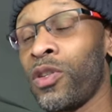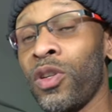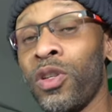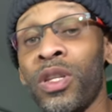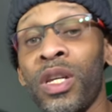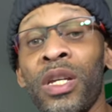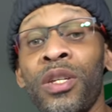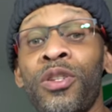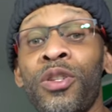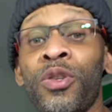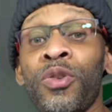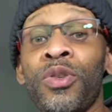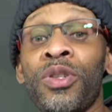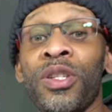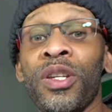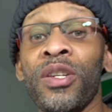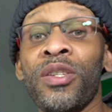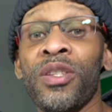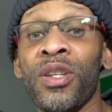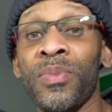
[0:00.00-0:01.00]
So these two
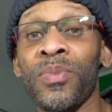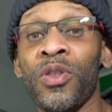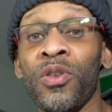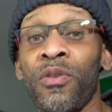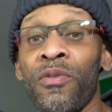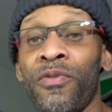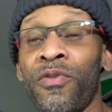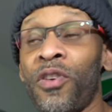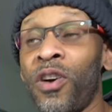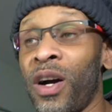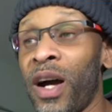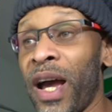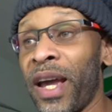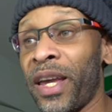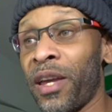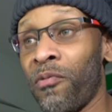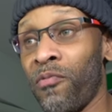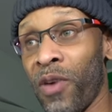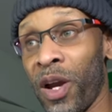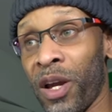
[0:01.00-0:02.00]
systems so far I
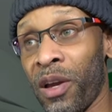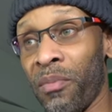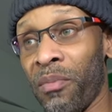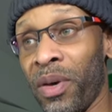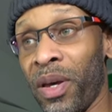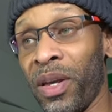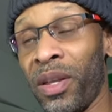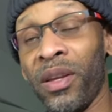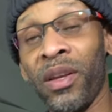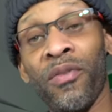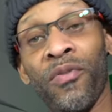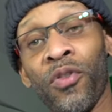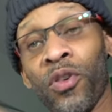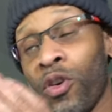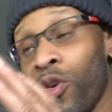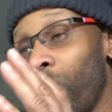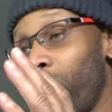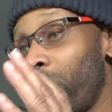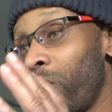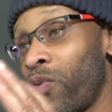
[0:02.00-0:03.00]
can recommend. If you
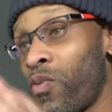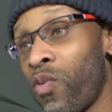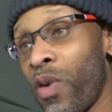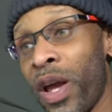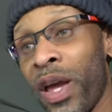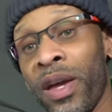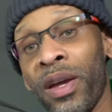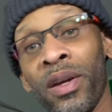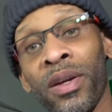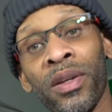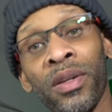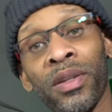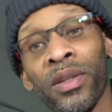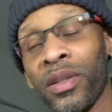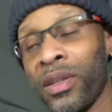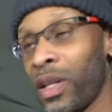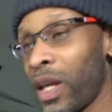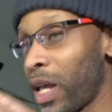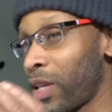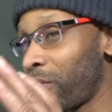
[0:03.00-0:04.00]
go with the Ring,
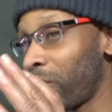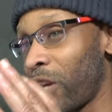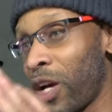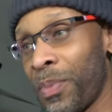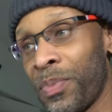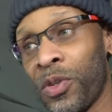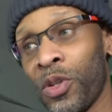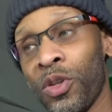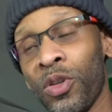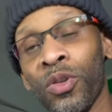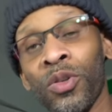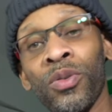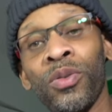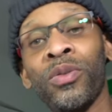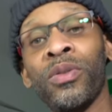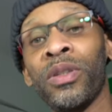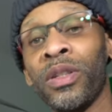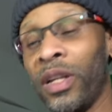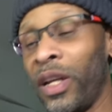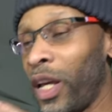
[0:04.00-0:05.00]
that's up to
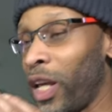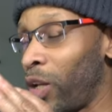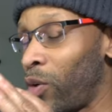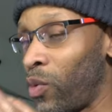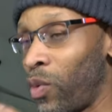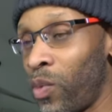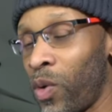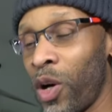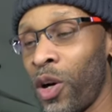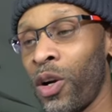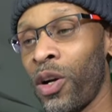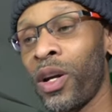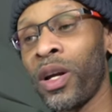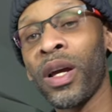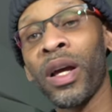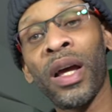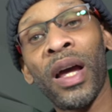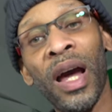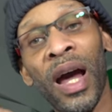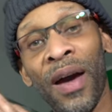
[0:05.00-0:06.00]
you. It will work.
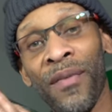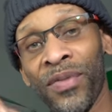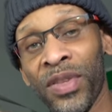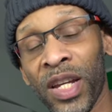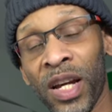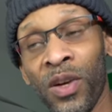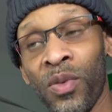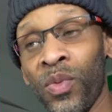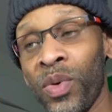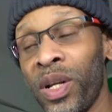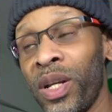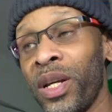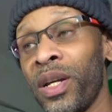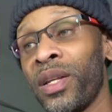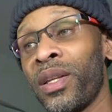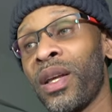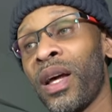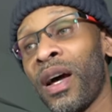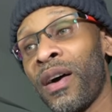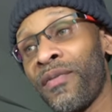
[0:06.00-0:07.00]
I've dealt with
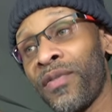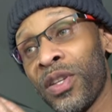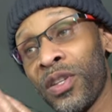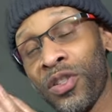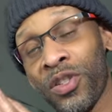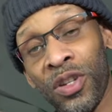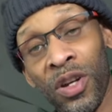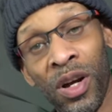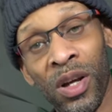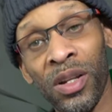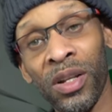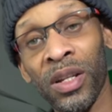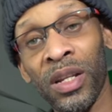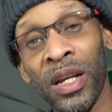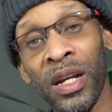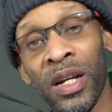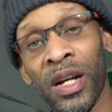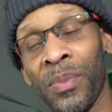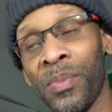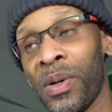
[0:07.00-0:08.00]
it. I've installed it
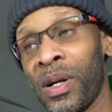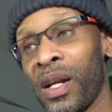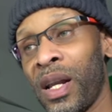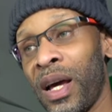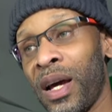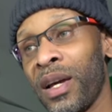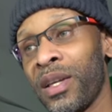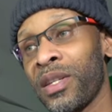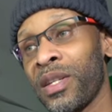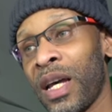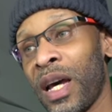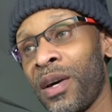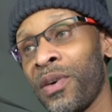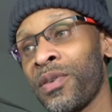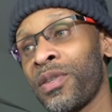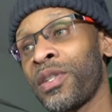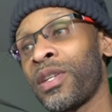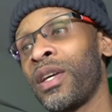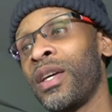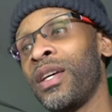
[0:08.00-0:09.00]
in a couple clients'
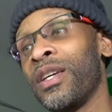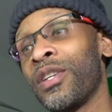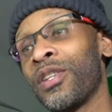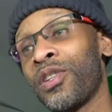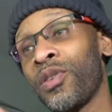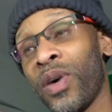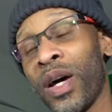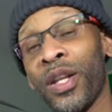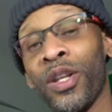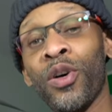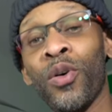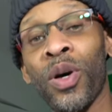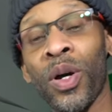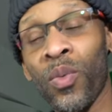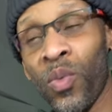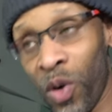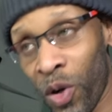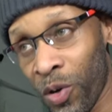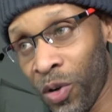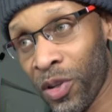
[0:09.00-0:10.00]
house, so I know
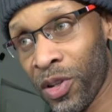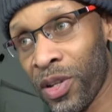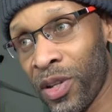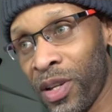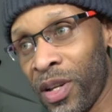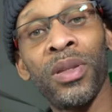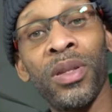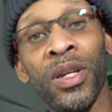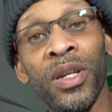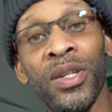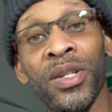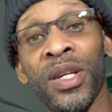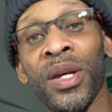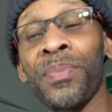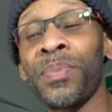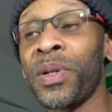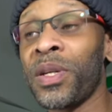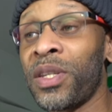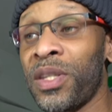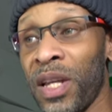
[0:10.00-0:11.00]
it works. The
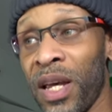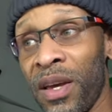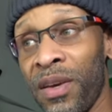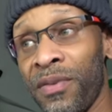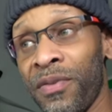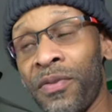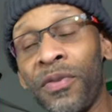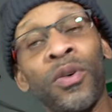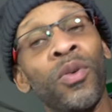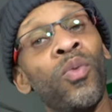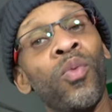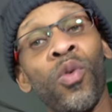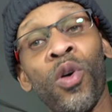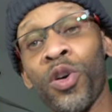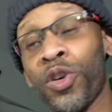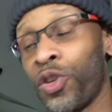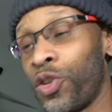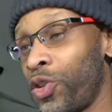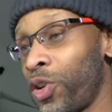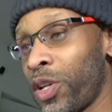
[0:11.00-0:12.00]
SimpliSafe
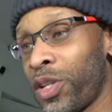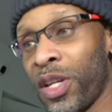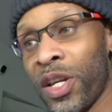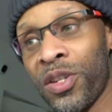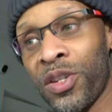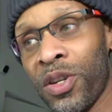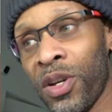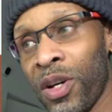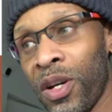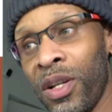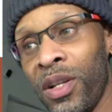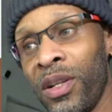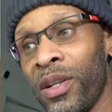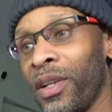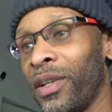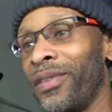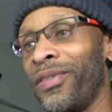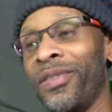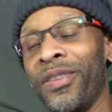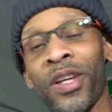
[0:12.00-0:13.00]
works just as good.
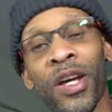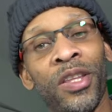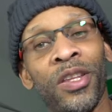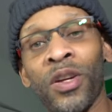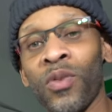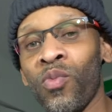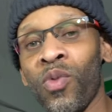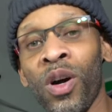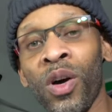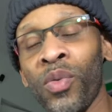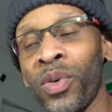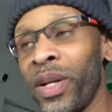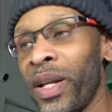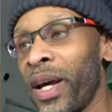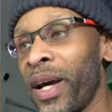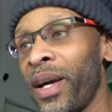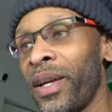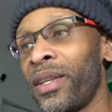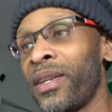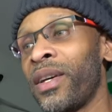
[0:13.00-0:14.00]
Nothing wrong with
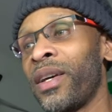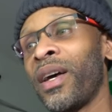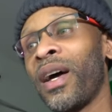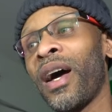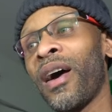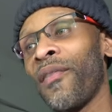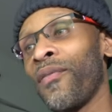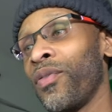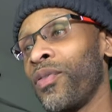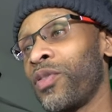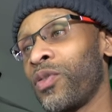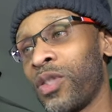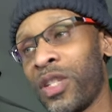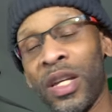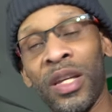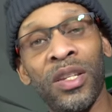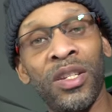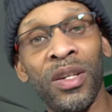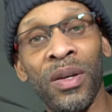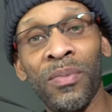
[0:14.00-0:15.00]
that. I've
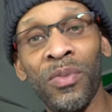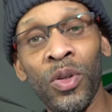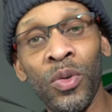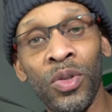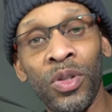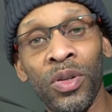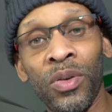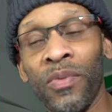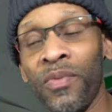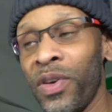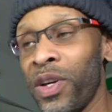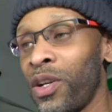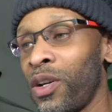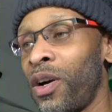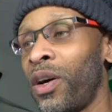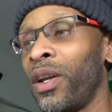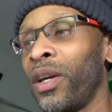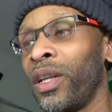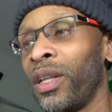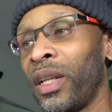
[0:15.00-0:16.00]
seen some YouTube
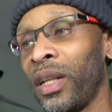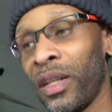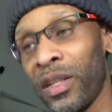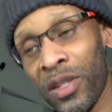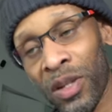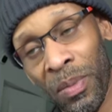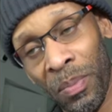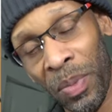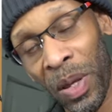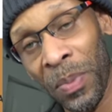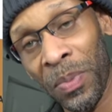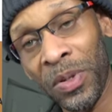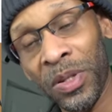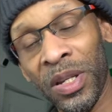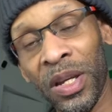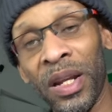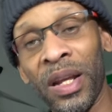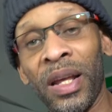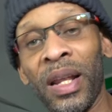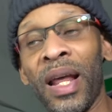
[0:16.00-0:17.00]
video on it. Some people
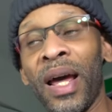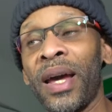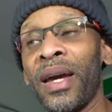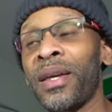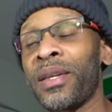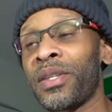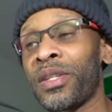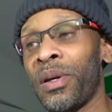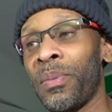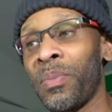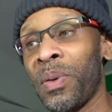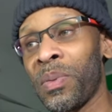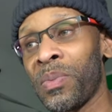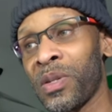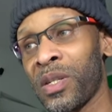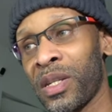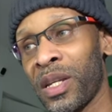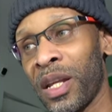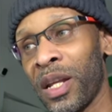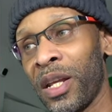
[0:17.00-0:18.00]
say they like it. Some
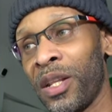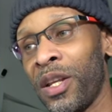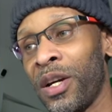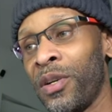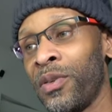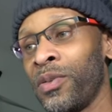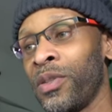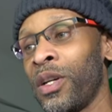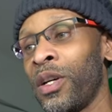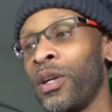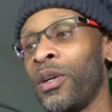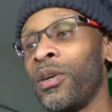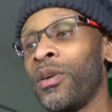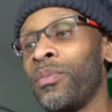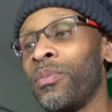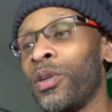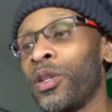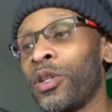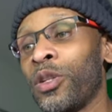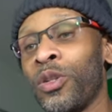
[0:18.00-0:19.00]
people say they don't.
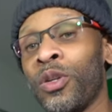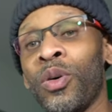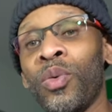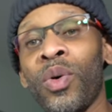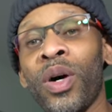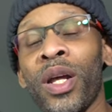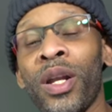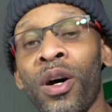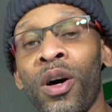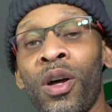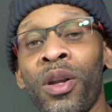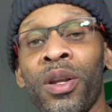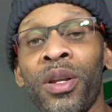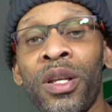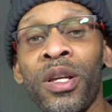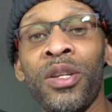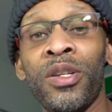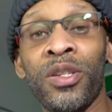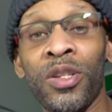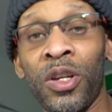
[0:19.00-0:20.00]
But you know what? All of
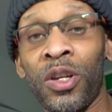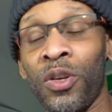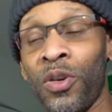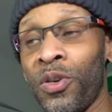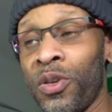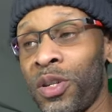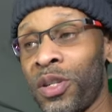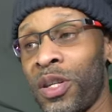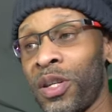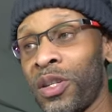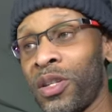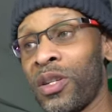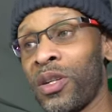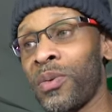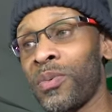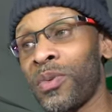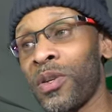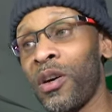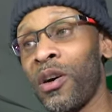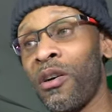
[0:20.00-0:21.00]
these security
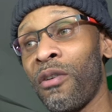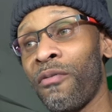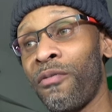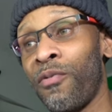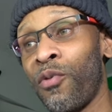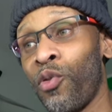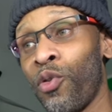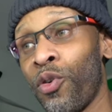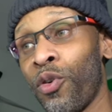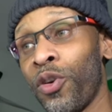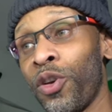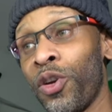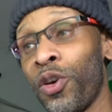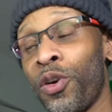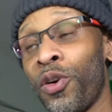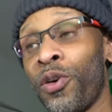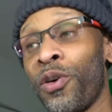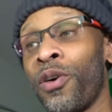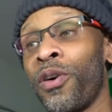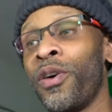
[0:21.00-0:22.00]
systems are for
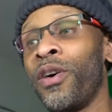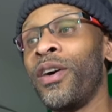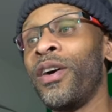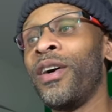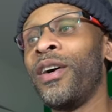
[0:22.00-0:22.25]
your